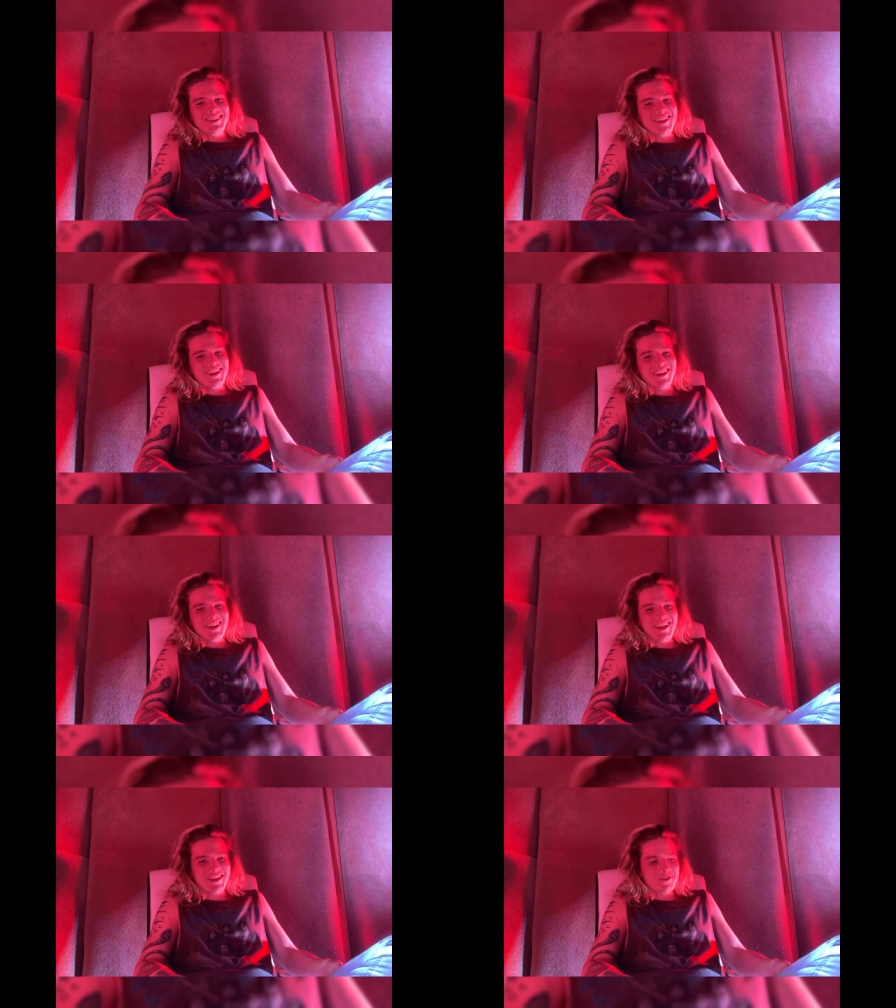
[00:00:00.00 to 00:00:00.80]

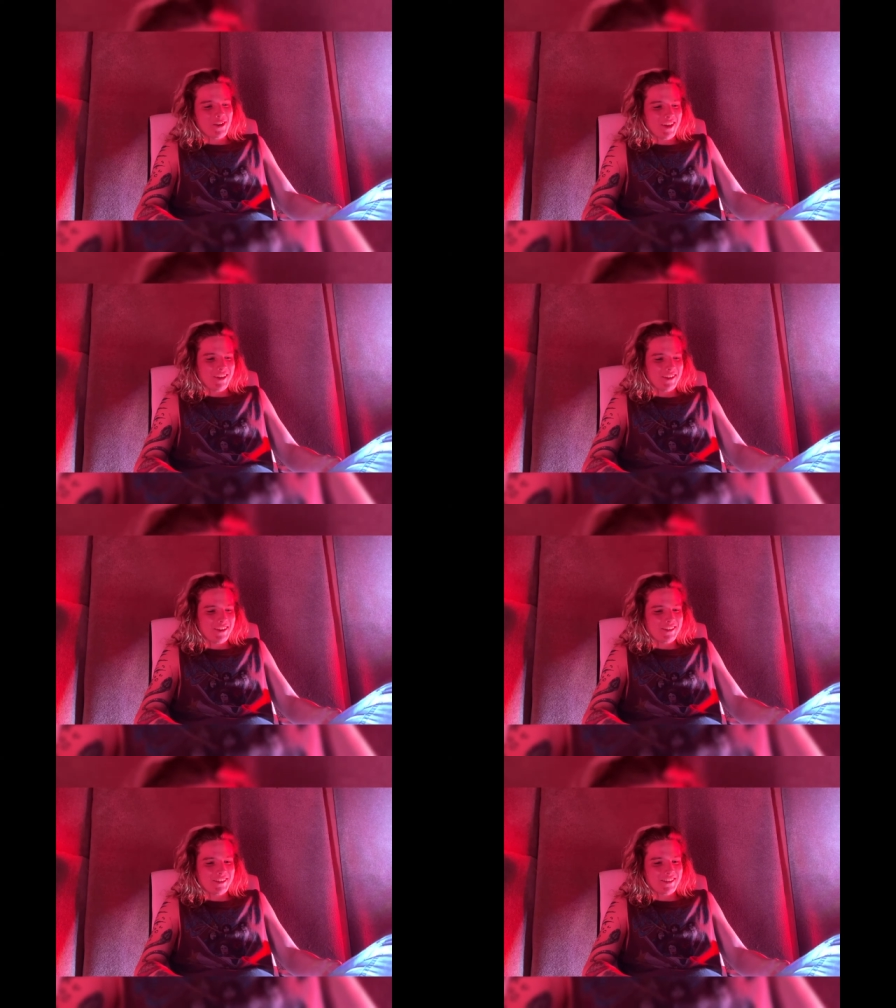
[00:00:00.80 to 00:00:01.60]
yeah, anyway,
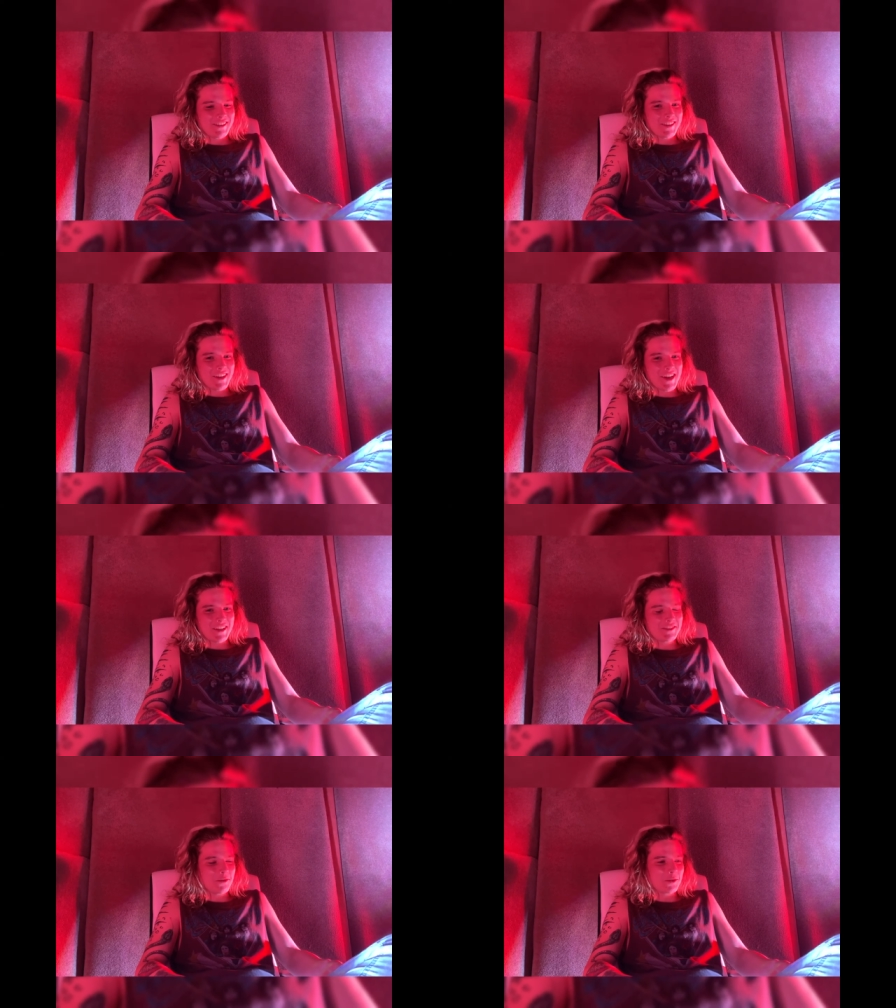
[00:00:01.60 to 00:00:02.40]
he, he, I
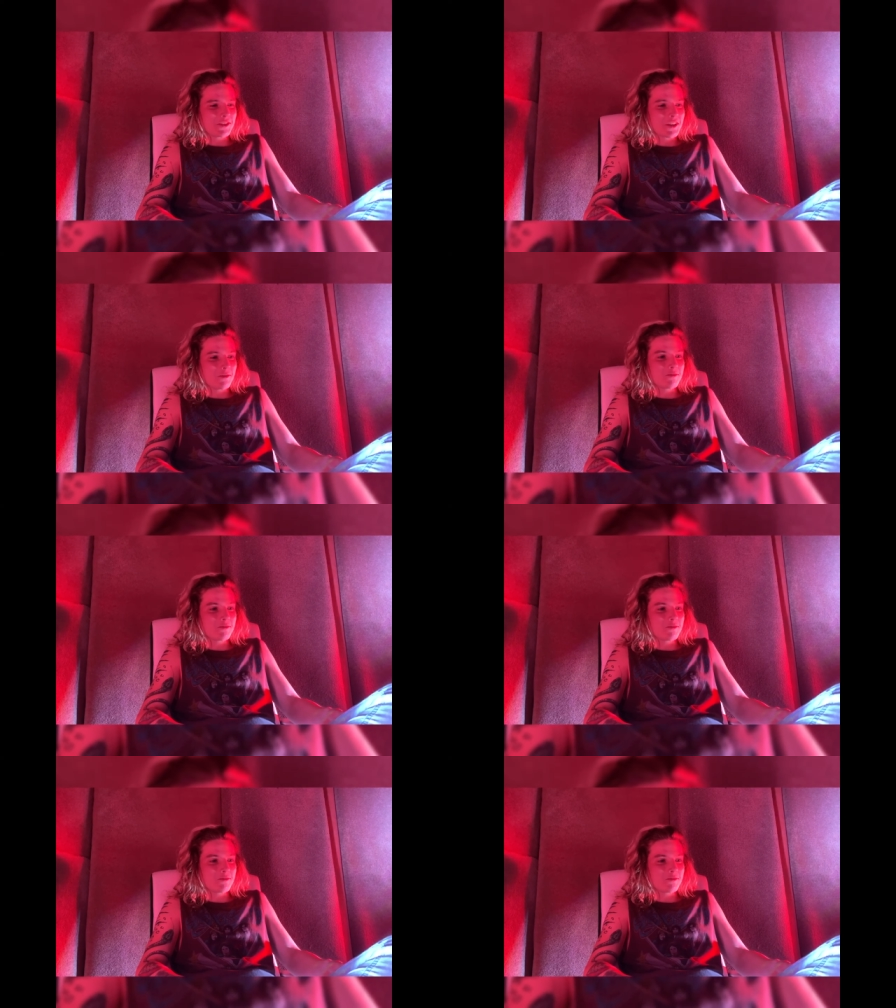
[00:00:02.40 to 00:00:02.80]
asked someone to come